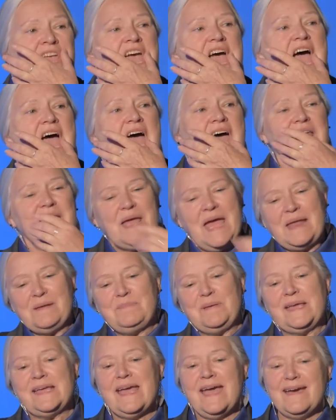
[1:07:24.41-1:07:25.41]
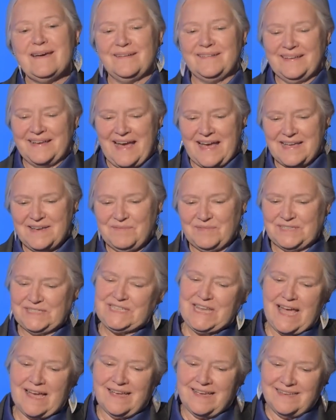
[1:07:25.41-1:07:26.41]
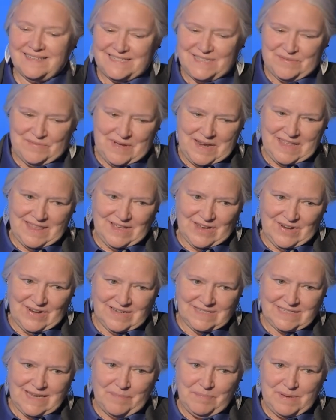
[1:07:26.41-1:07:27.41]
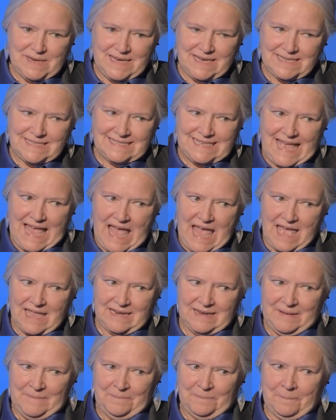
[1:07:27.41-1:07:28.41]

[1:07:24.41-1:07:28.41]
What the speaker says: at Pig Out, I was talking to one of the current deputies, and